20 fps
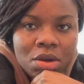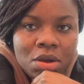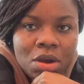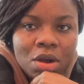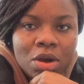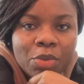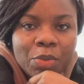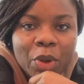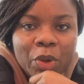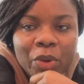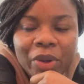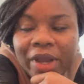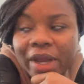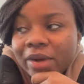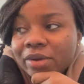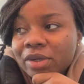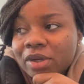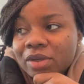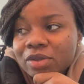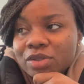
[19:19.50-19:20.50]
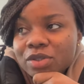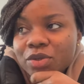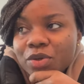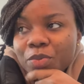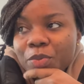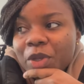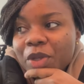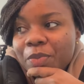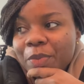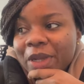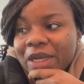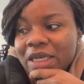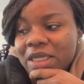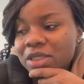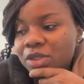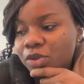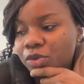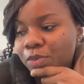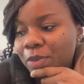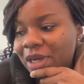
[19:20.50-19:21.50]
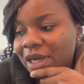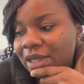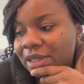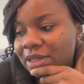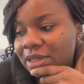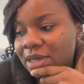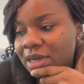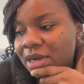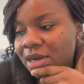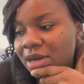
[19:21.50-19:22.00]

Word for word: on my way out now to go pick my little man